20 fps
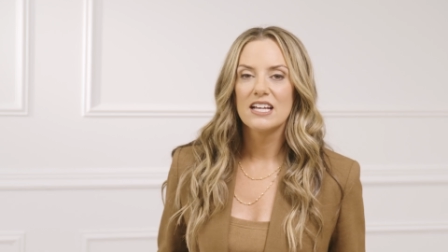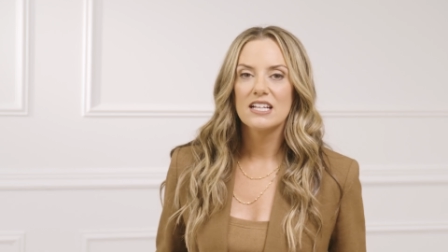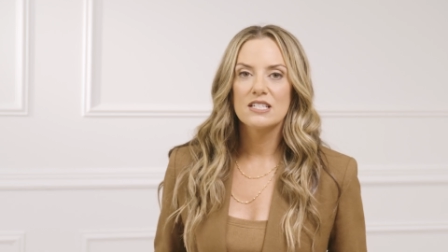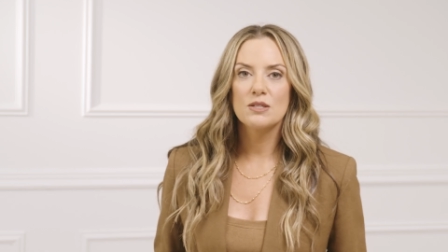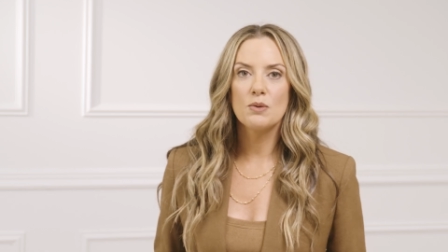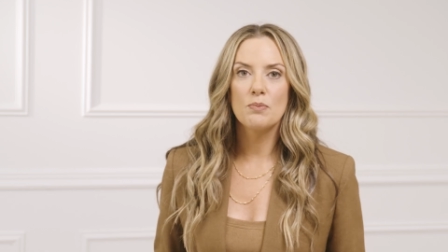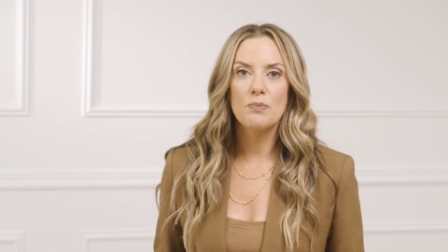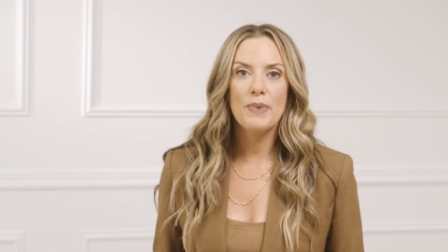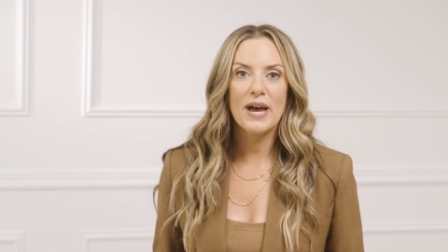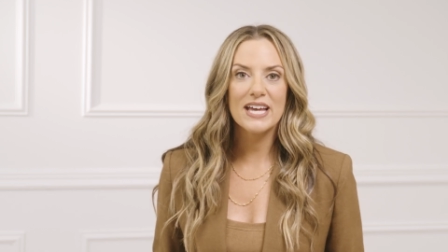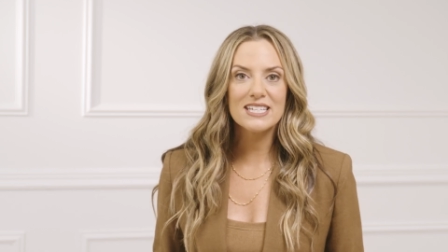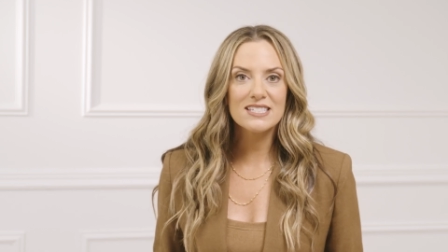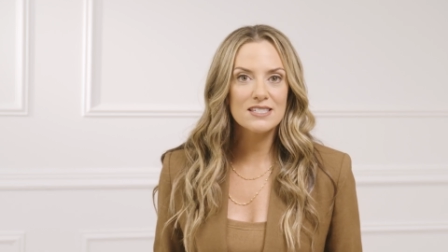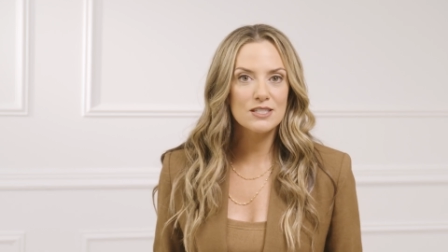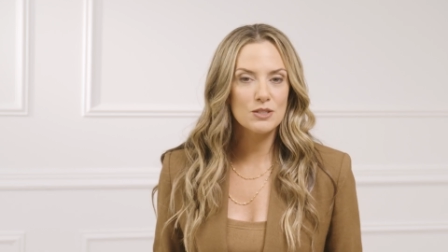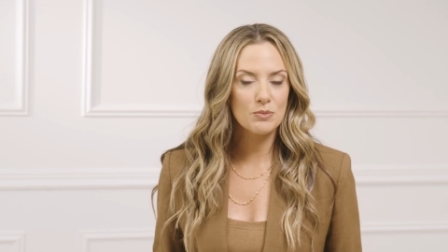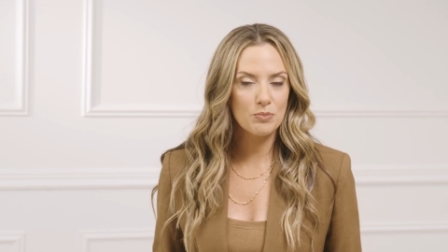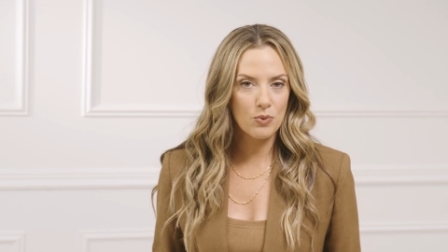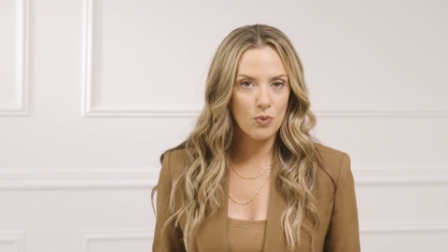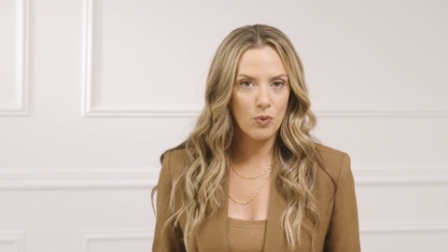to best
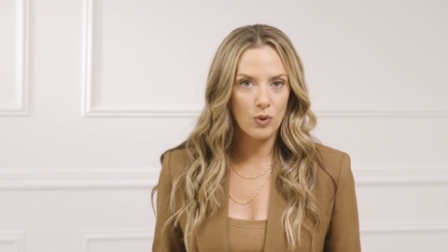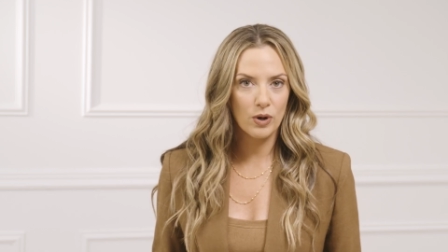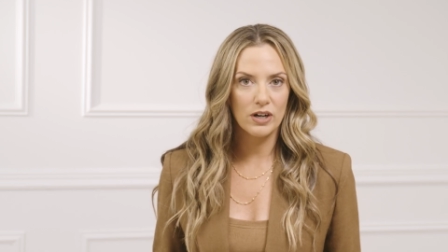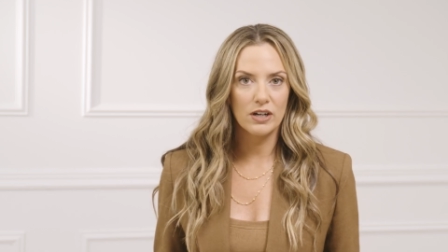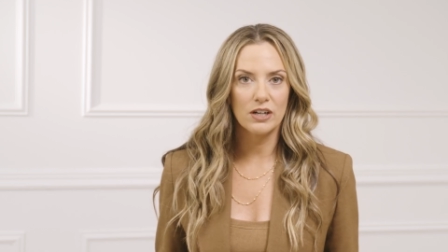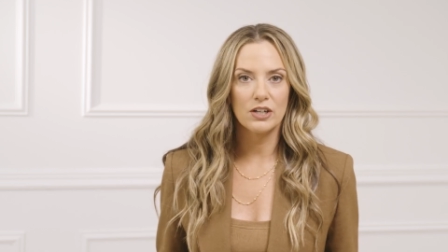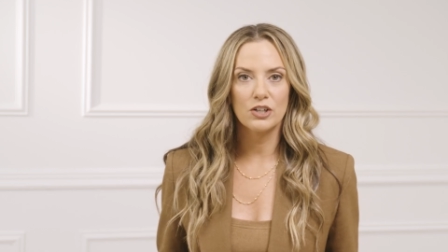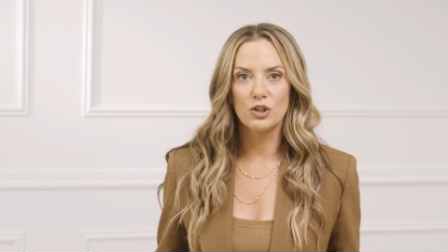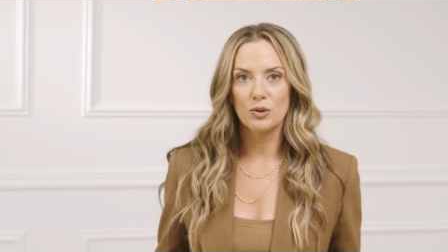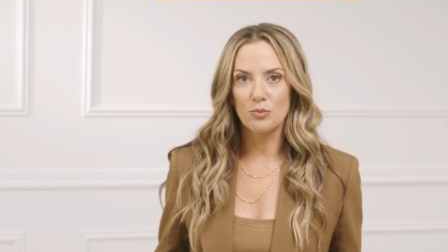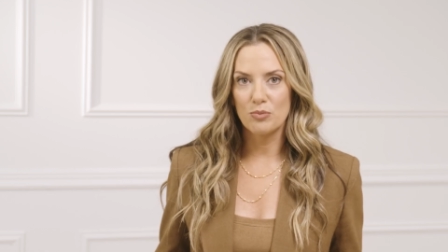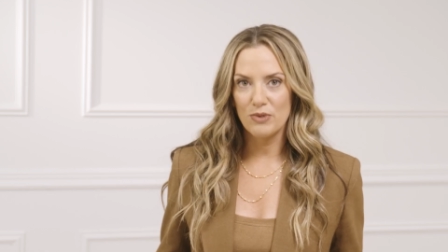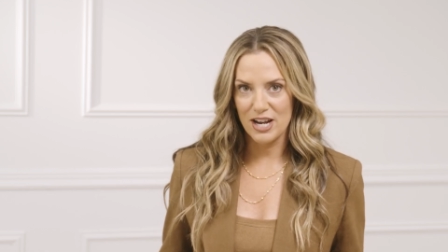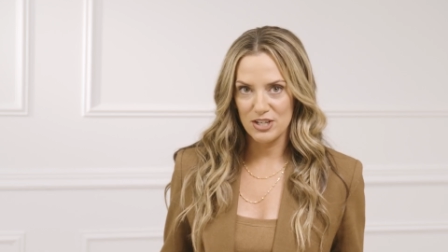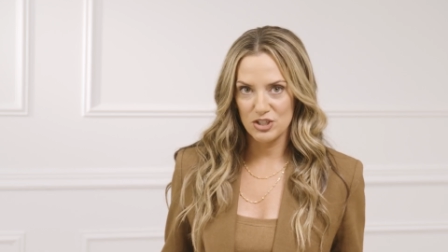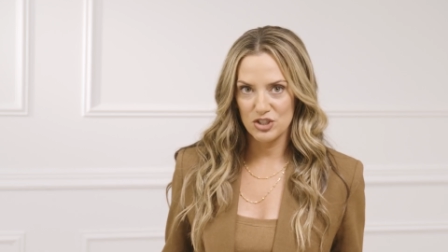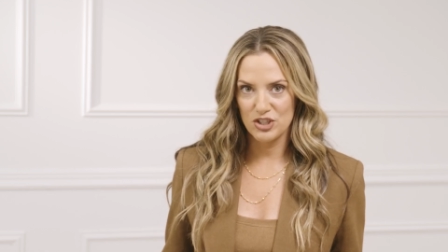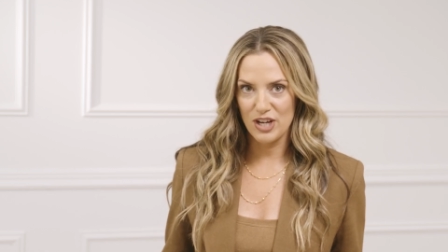support your breast